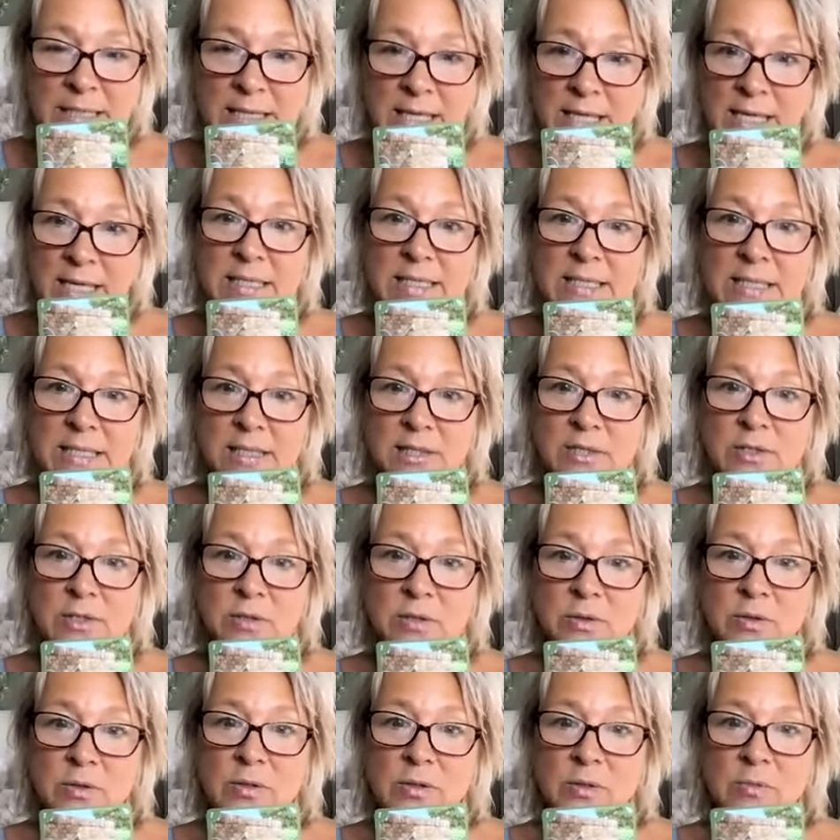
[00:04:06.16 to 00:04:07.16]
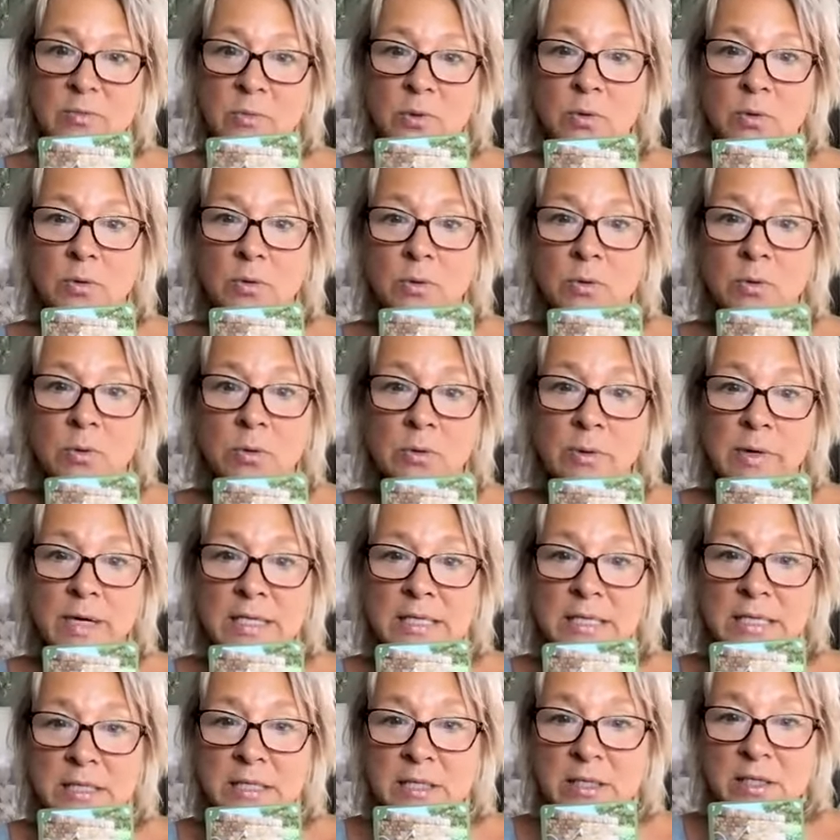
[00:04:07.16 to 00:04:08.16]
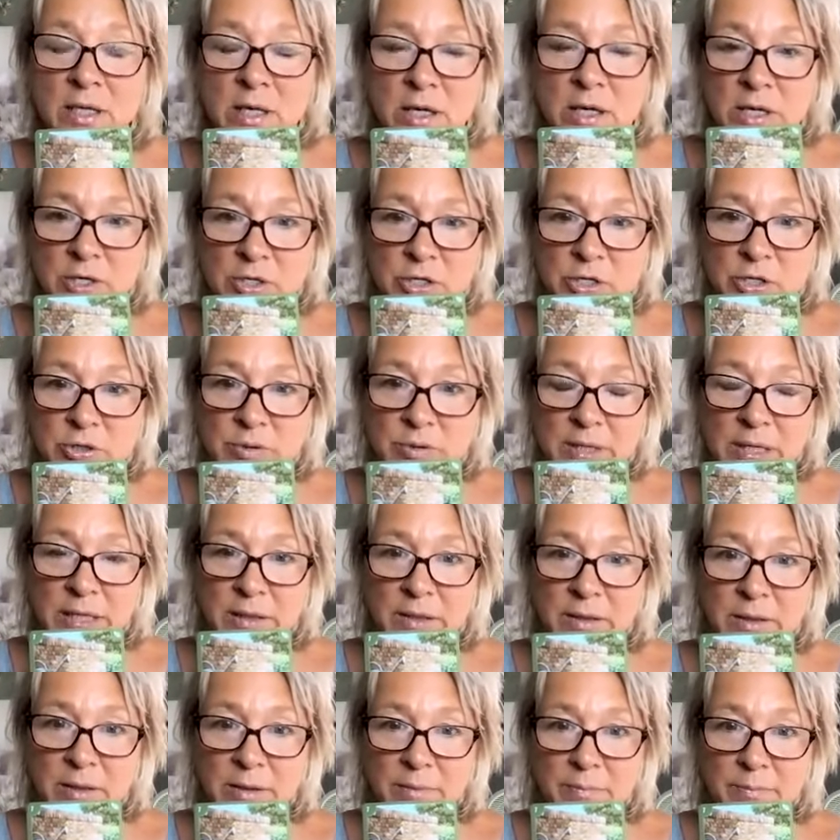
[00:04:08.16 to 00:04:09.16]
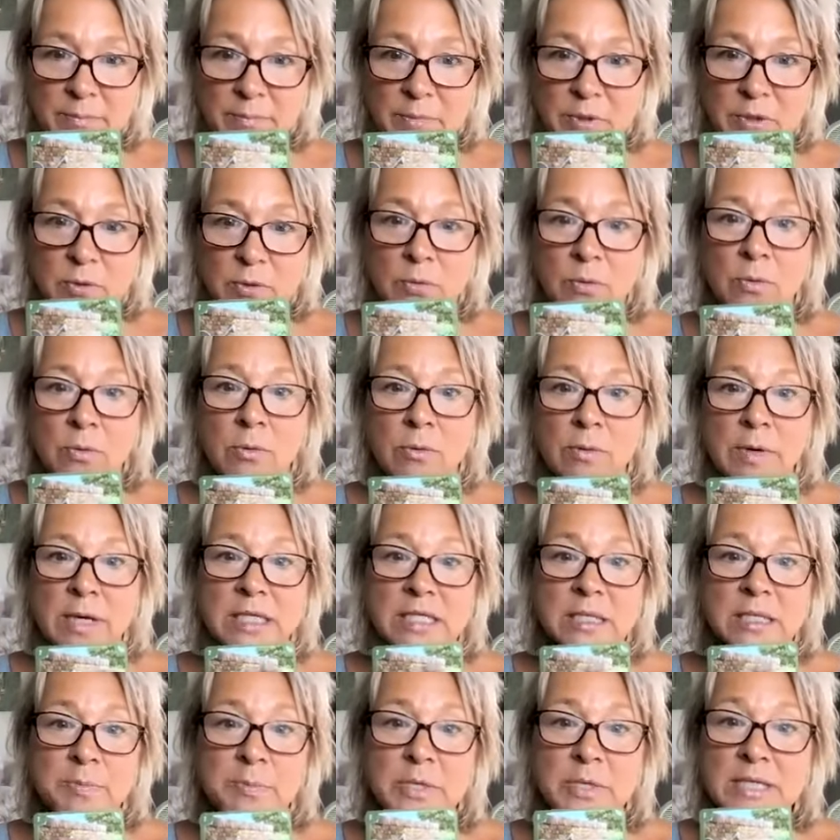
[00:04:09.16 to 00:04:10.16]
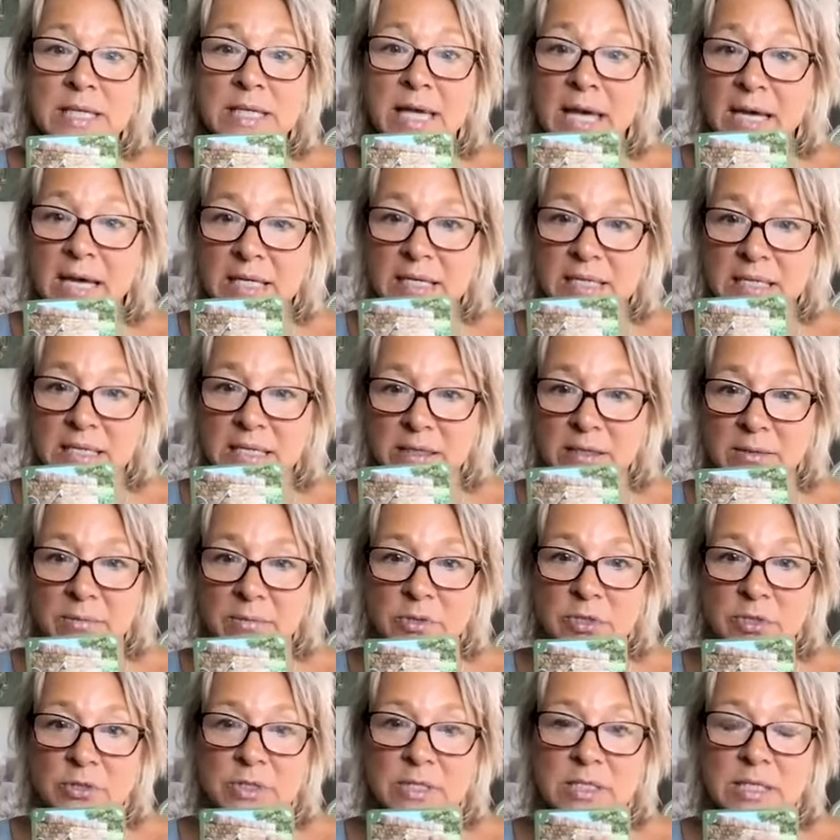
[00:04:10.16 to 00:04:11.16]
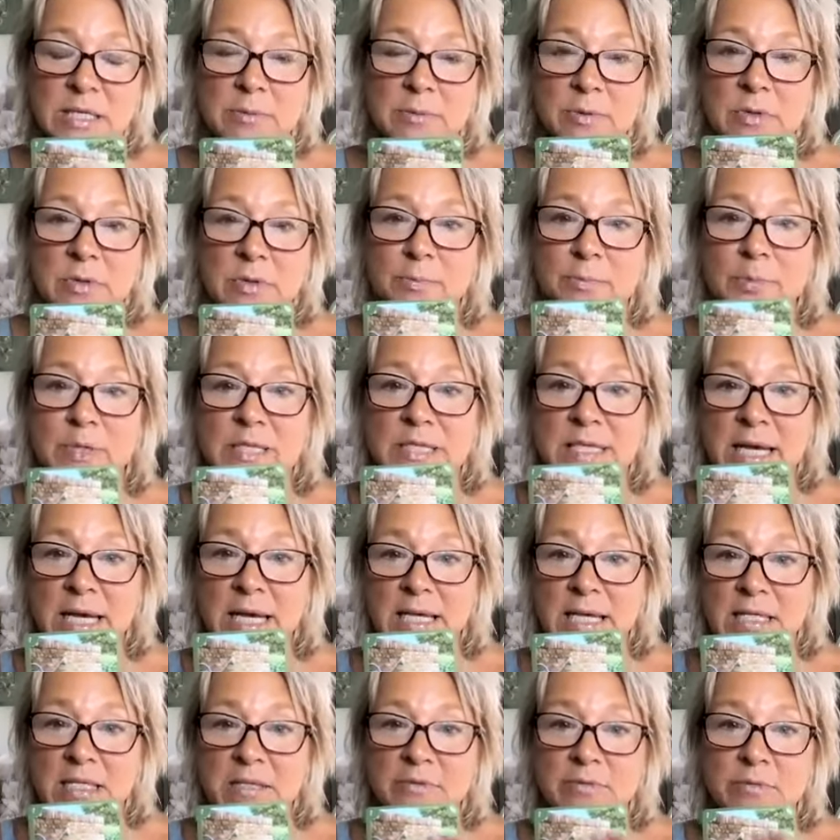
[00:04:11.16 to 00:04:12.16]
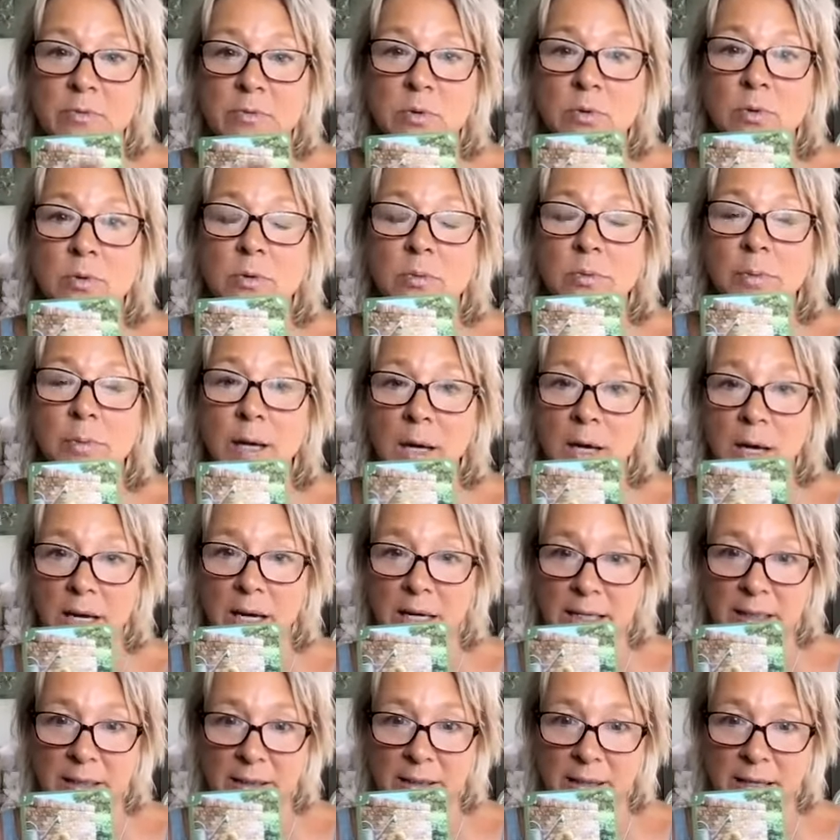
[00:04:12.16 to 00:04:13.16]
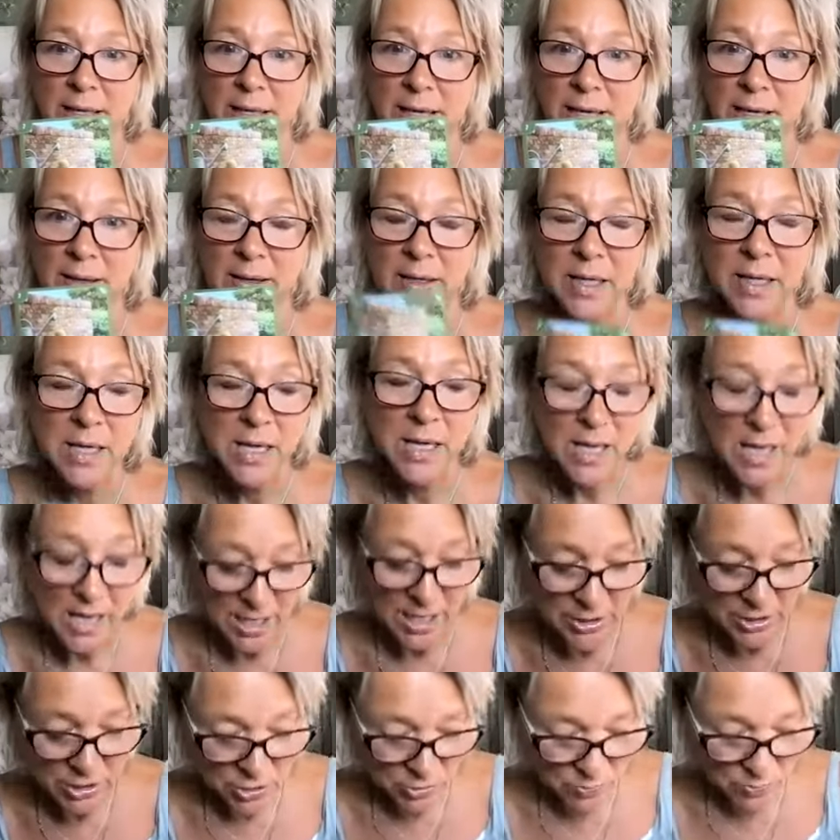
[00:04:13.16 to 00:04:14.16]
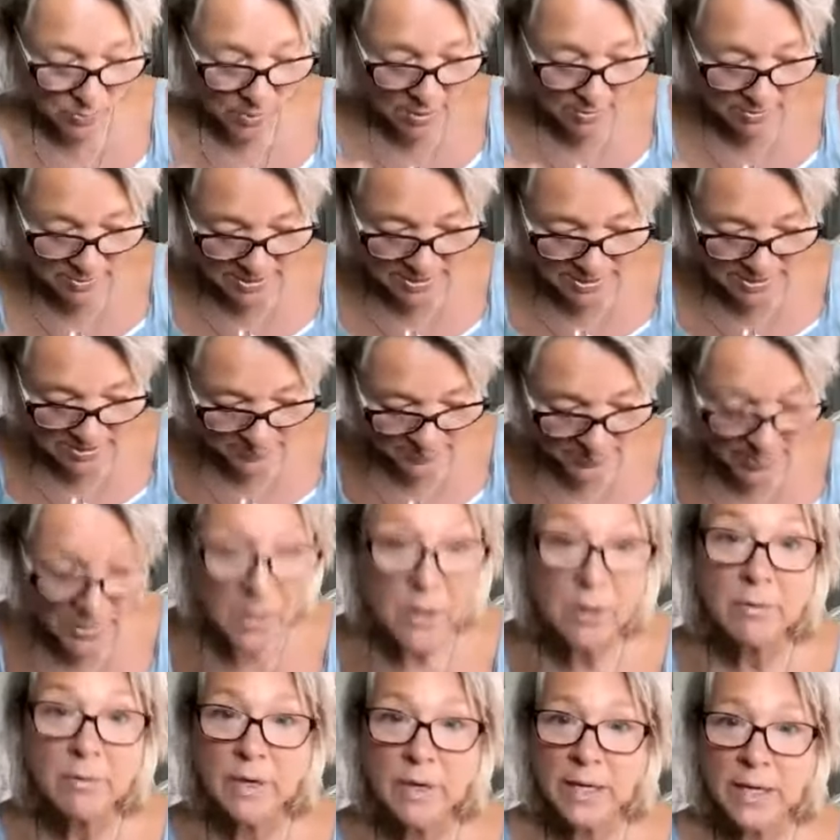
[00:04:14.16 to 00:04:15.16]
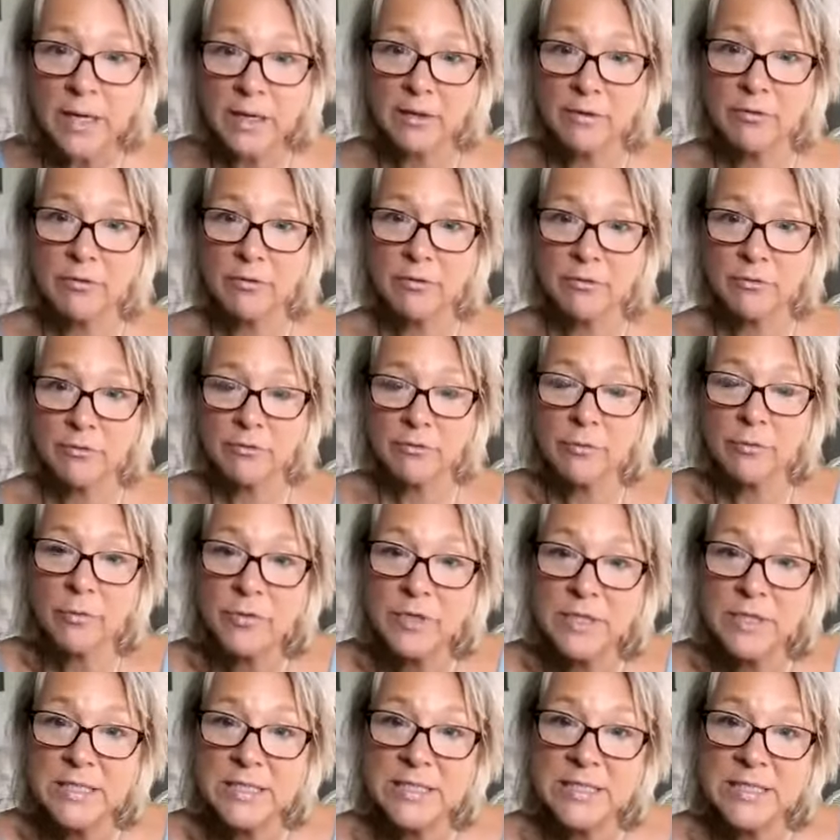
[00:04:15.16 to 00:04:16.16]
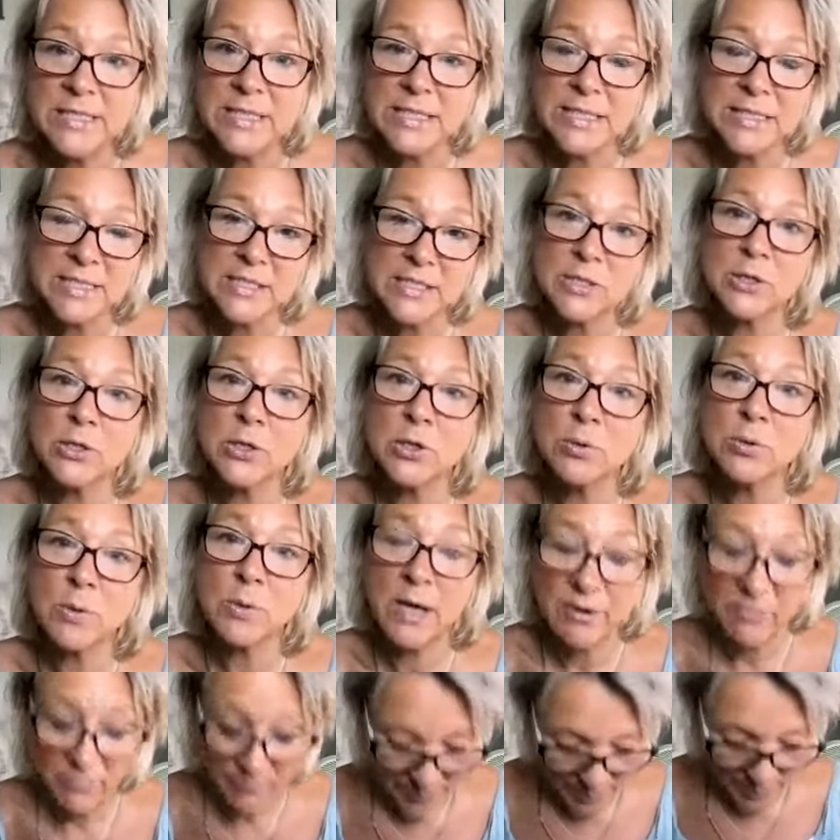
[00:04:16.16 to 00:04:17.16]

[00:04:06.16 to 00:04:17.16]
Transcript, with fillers: tending to them. You're already nurturing them. You're already protecting them. Do you see with the protective wall behind there? And you are aspiring for the seeds that you have